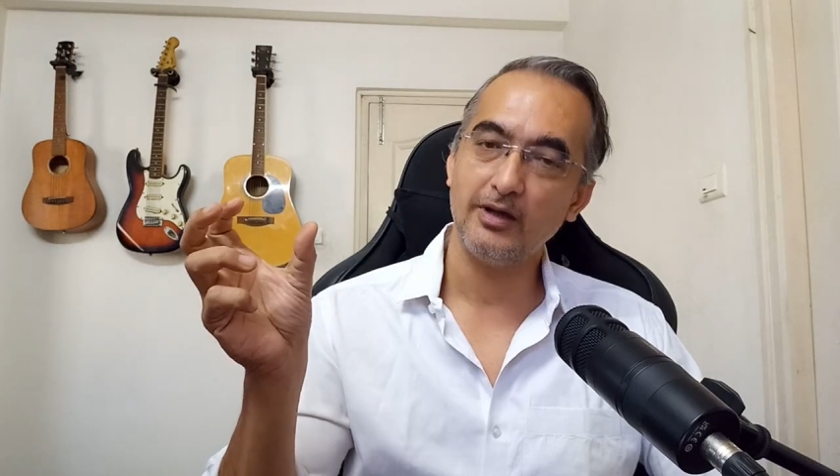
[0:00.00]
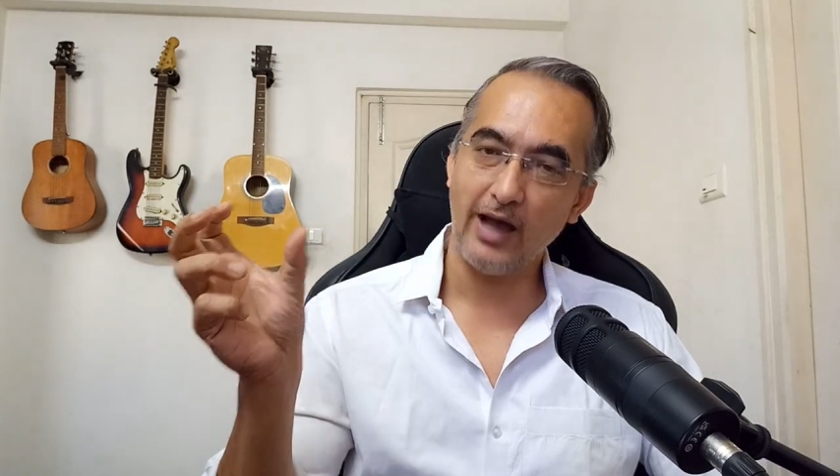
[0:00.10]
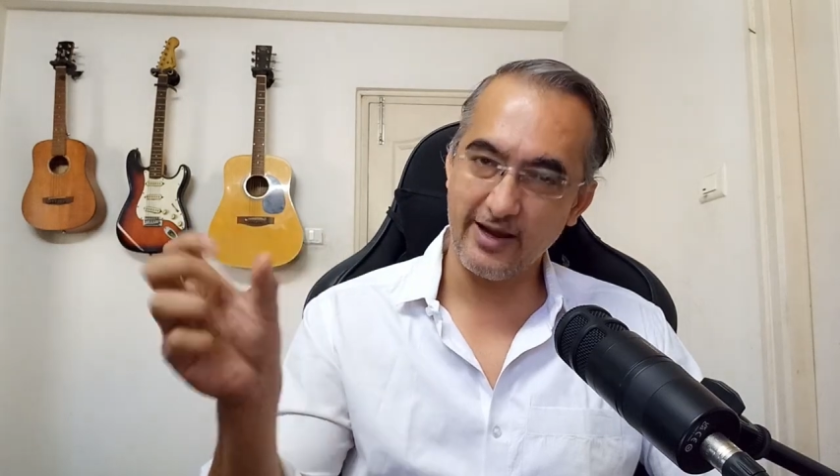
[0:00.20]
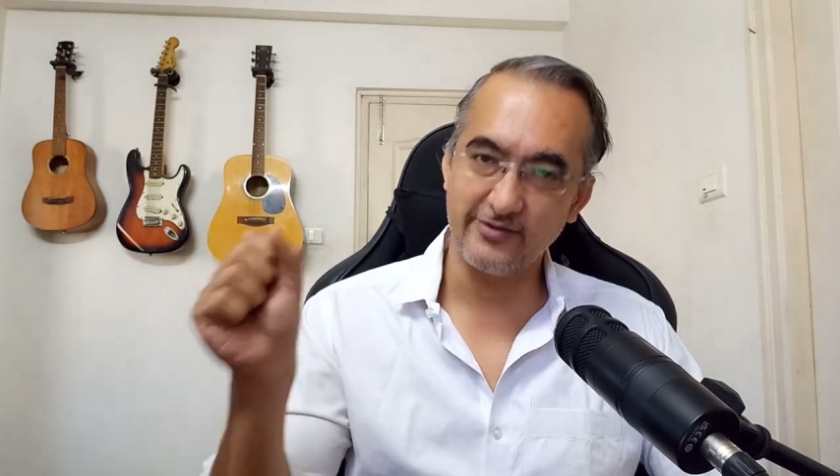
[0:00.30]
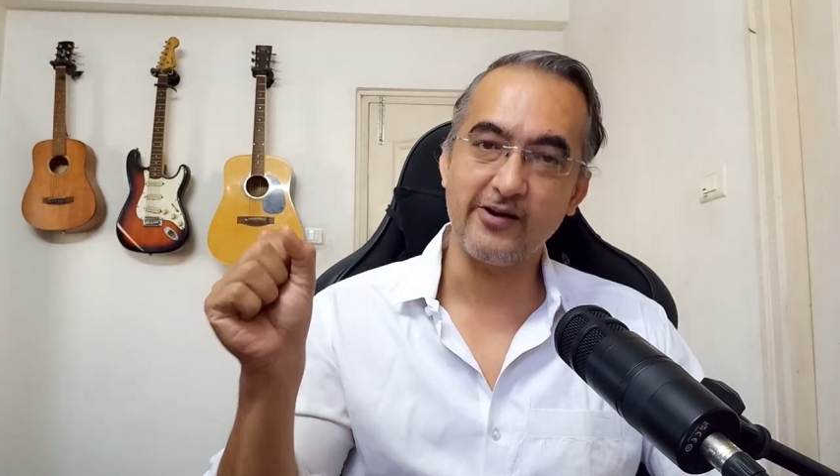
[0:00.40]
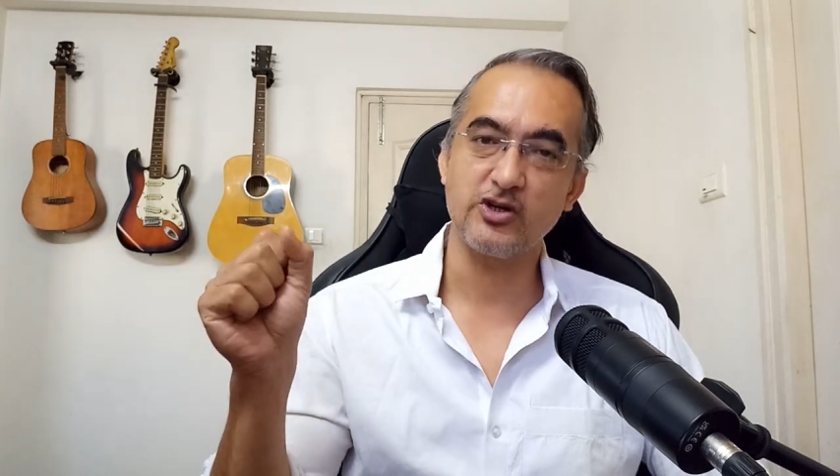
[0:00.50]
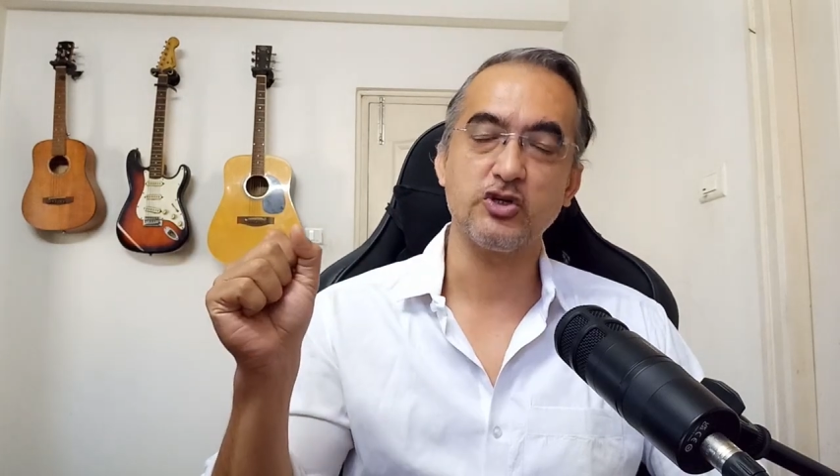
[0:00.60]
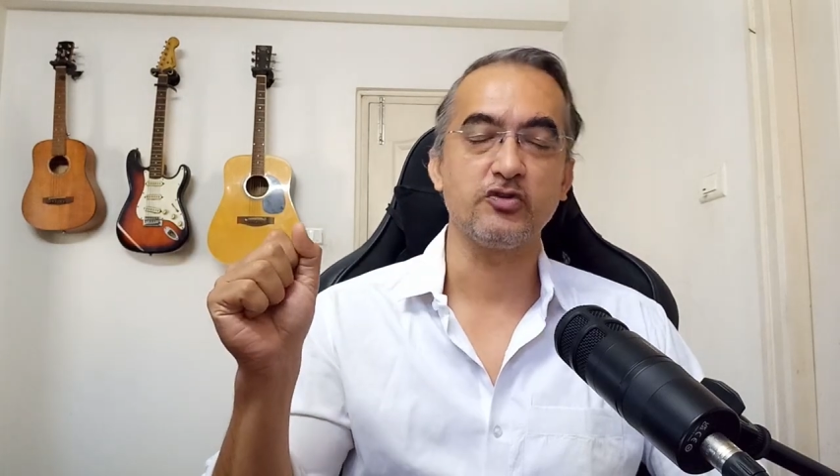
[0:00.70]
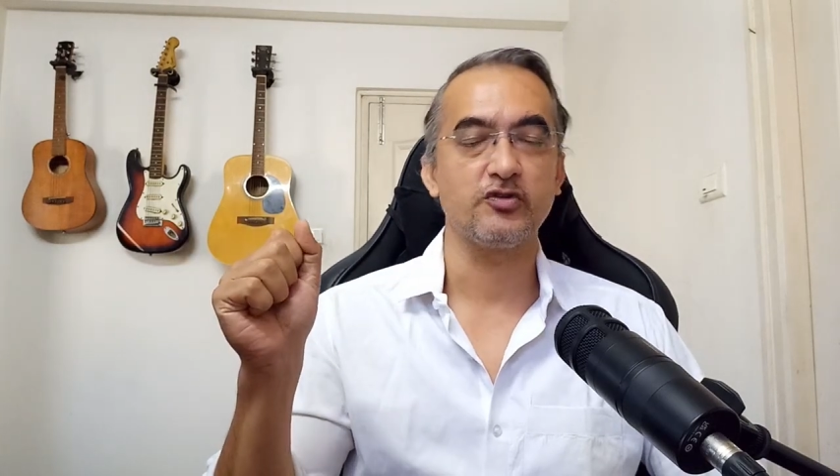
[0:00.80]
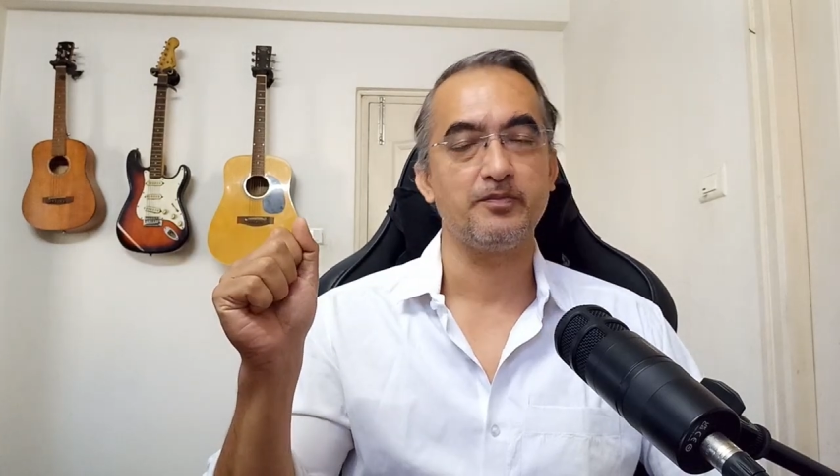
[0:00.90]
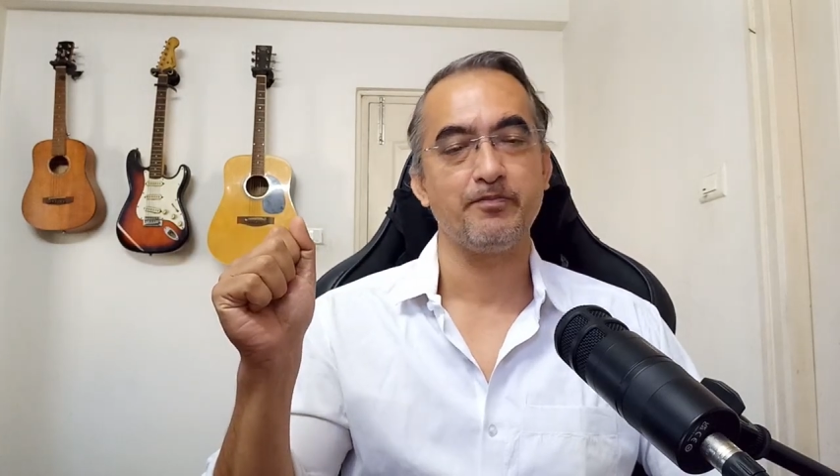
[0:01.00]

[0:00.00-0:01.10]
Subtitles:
iterations.